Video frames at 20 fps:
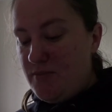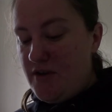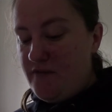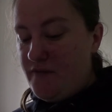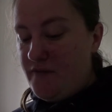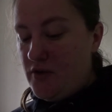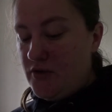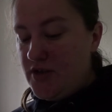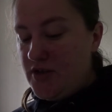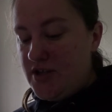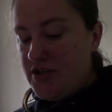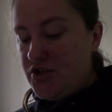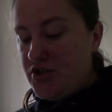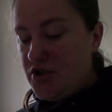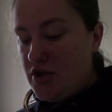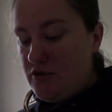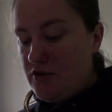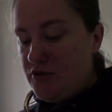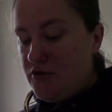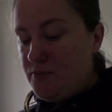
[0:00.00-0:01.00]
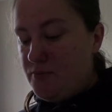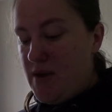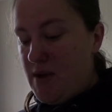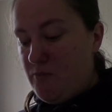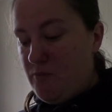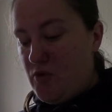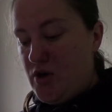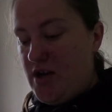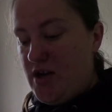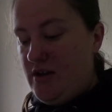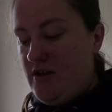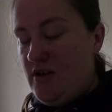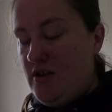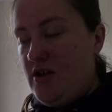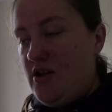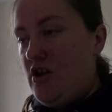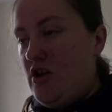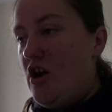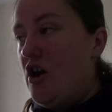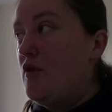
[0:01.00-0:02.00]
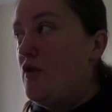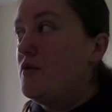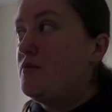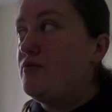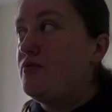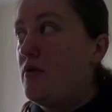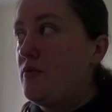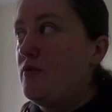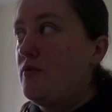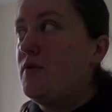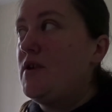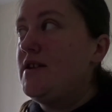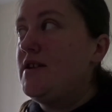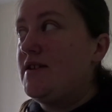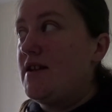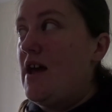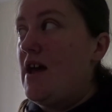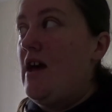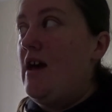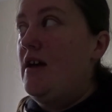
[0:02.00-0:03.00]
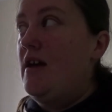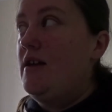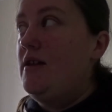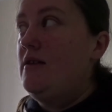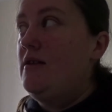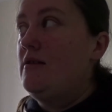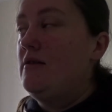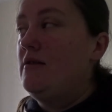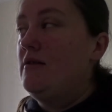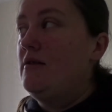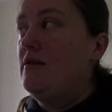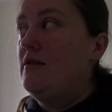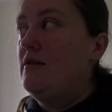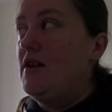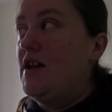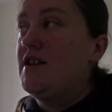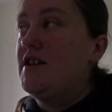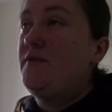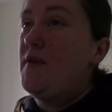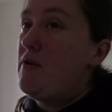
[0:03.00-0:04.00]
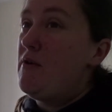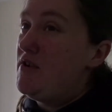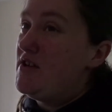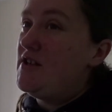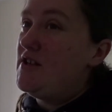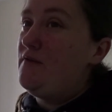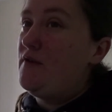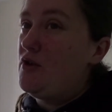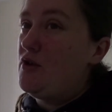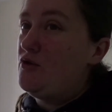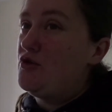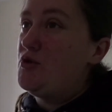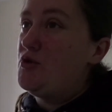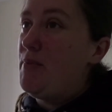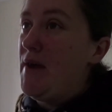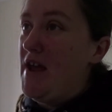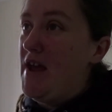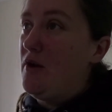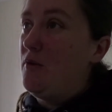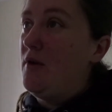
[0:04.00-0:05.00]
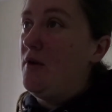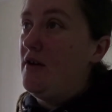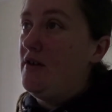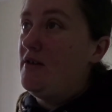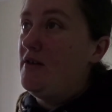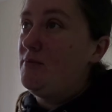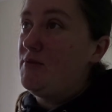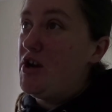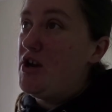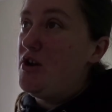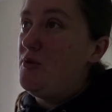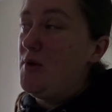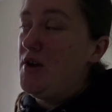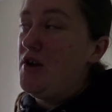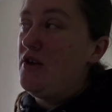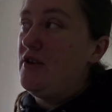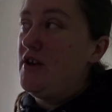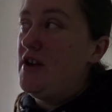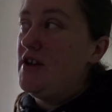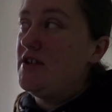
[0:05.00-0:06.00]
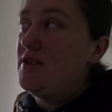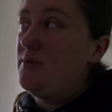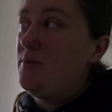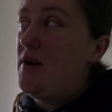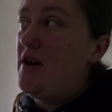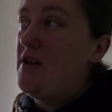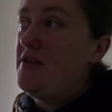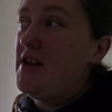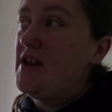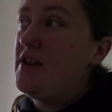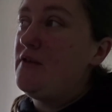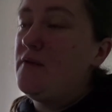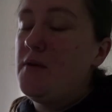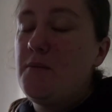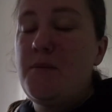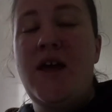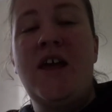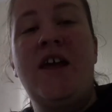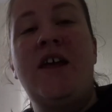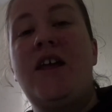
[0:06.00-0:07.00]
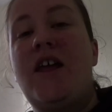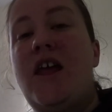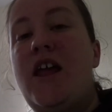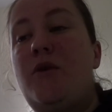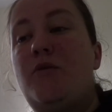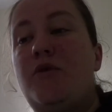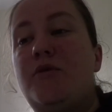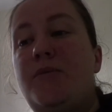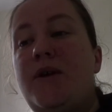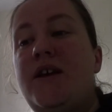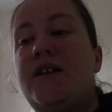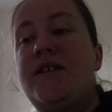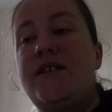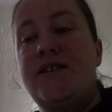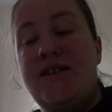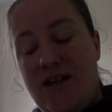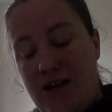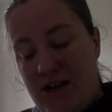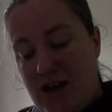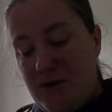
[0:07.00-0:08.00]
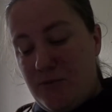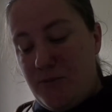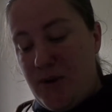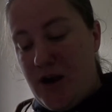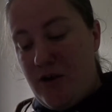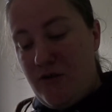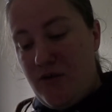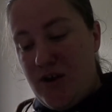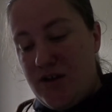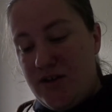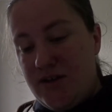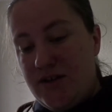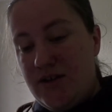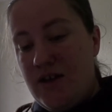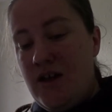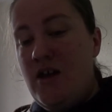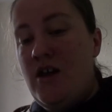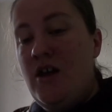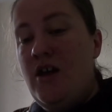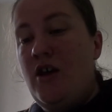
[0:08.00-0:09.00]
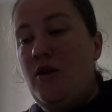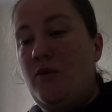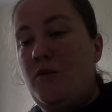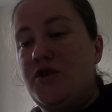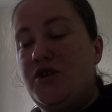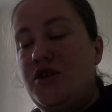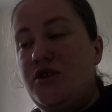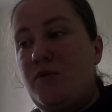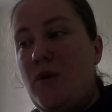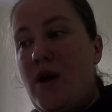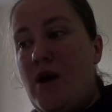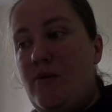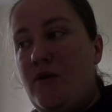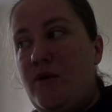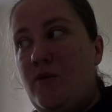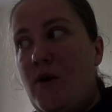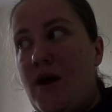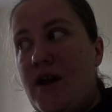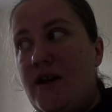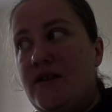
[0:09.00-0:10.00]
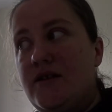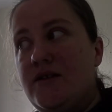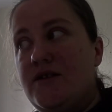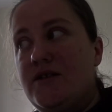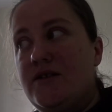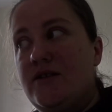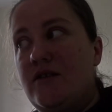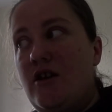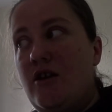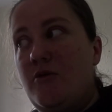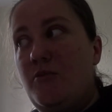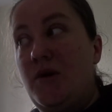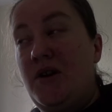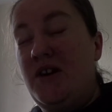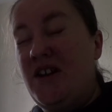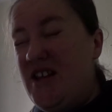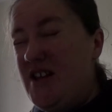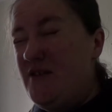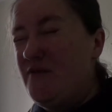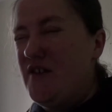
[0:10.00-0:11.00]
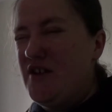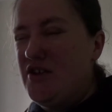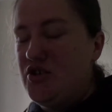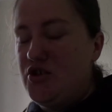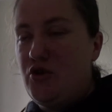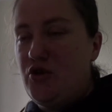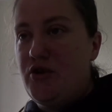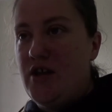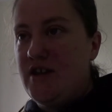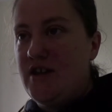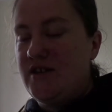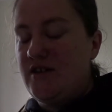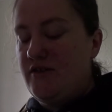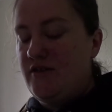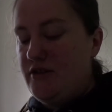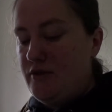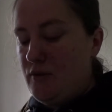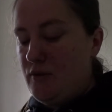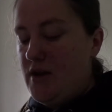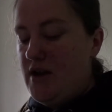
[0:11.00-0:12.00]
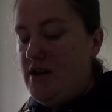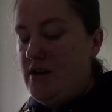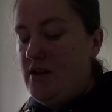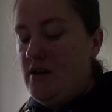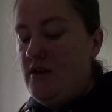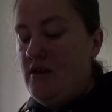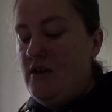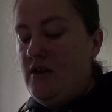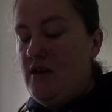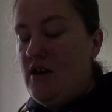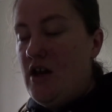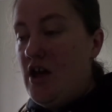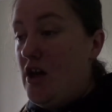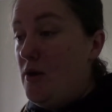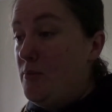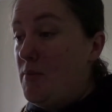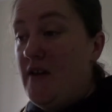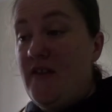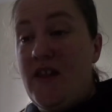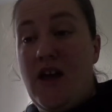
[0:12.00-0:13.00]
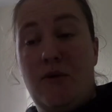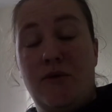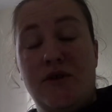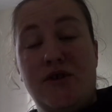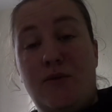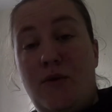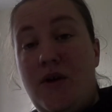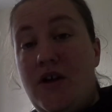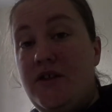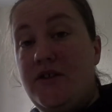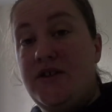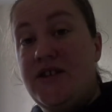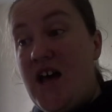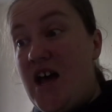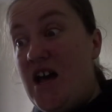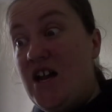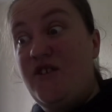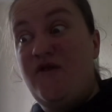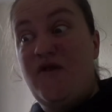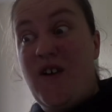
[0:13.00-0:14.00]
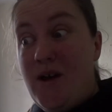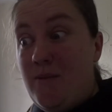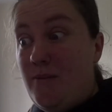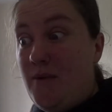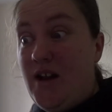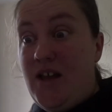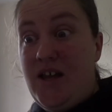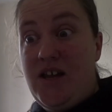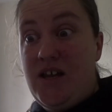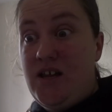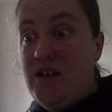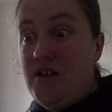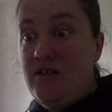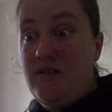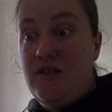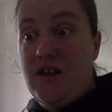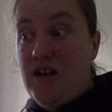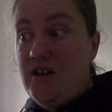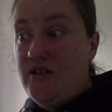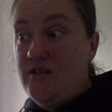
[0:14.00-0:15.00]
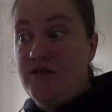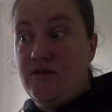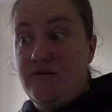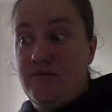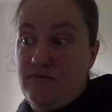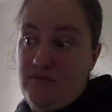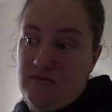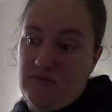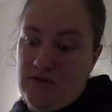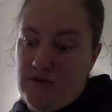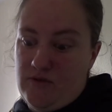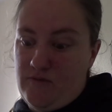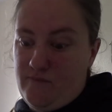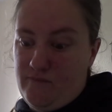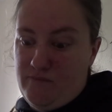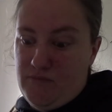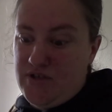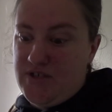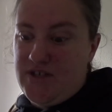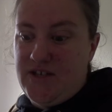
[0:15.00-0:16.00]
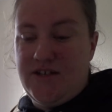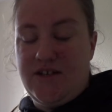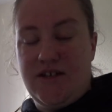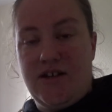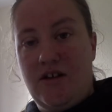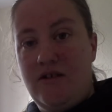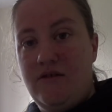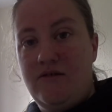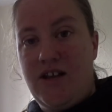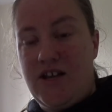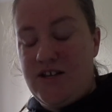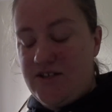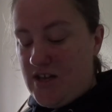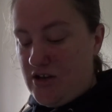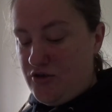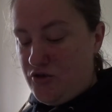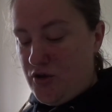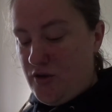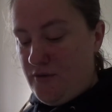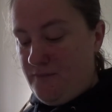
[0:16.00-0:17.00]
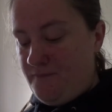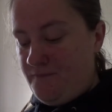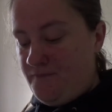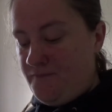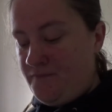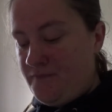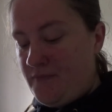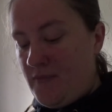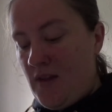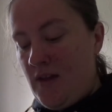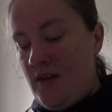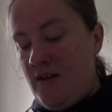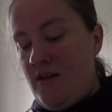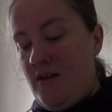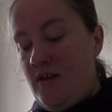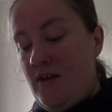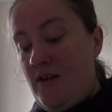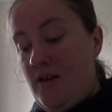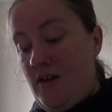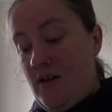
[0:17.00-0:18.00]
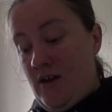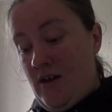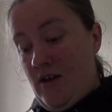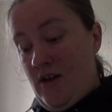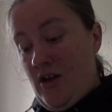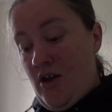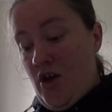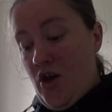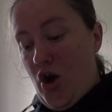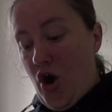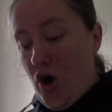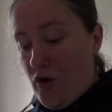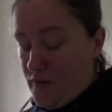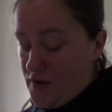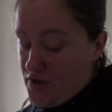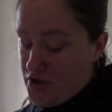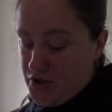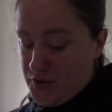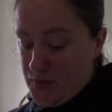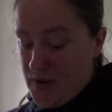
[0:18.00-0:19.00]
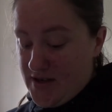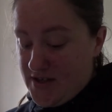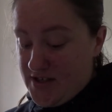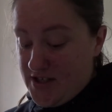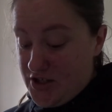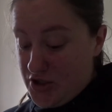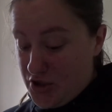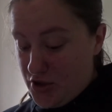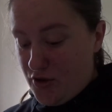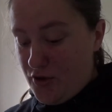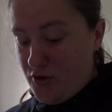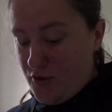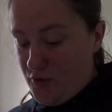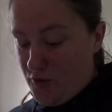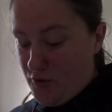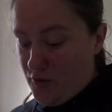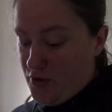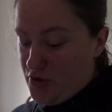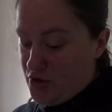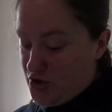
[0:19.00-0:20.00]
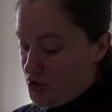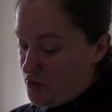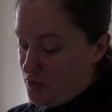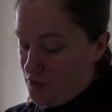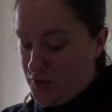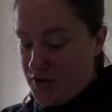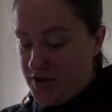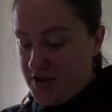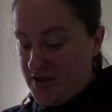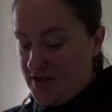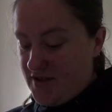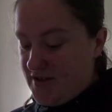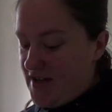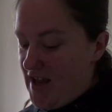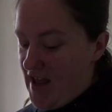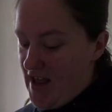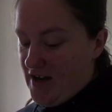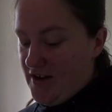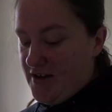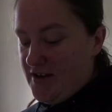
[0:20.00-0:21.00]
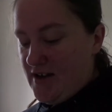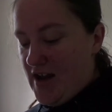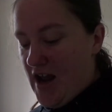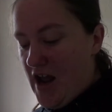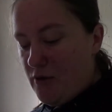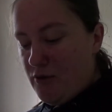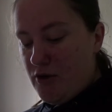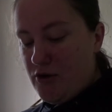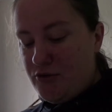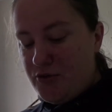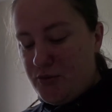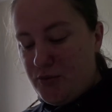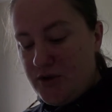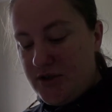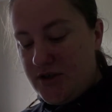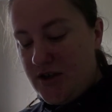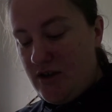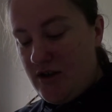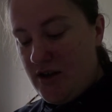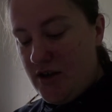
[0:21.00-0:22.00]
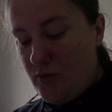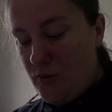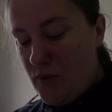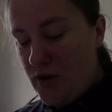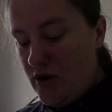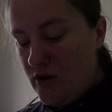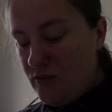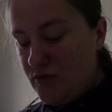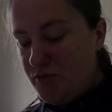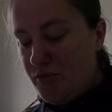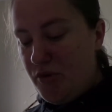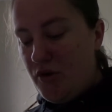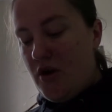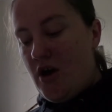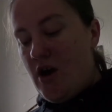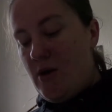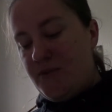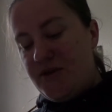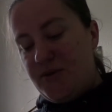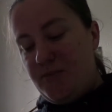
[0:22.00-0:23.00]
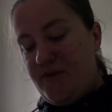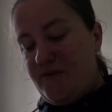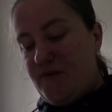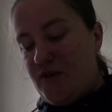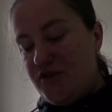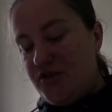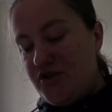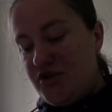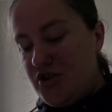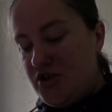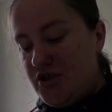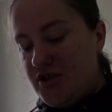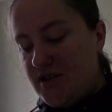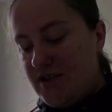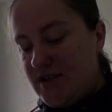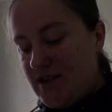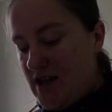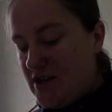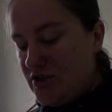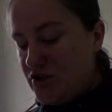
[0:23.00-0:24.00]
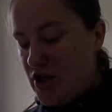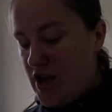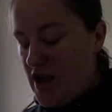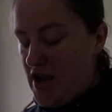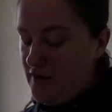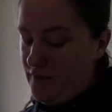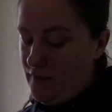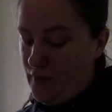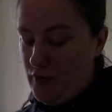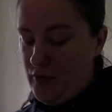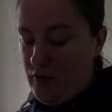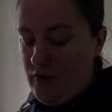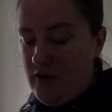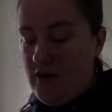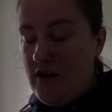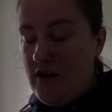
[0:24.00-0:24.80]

fondest childhood memory? I would probably say, it's very difficult to pick one, I'm going to be honest, but I think for me it would be Disneyland Paris, which is where we went, I believe, in 2003, and that was with Dad, family, and my sister, etc. Orange22 Juice said, how old was I when I was put up to be fostered / cared for?